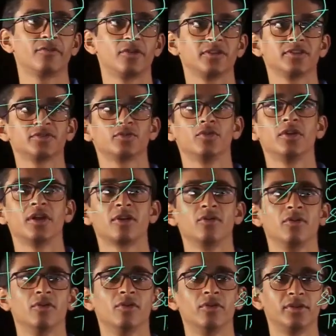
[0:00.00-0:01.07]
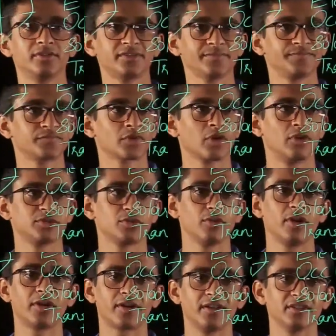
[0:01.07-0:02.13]
for the solar loads or
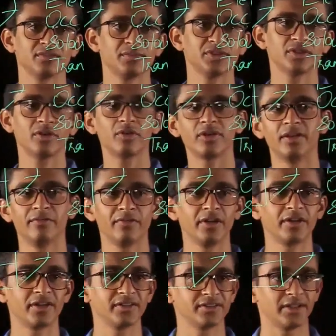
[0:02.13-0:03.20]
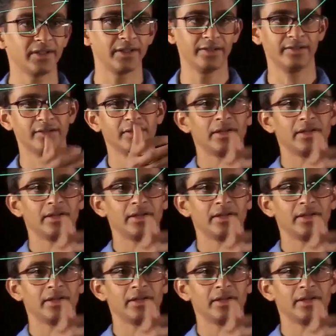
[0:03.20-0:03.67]
solar transmission or infiltration and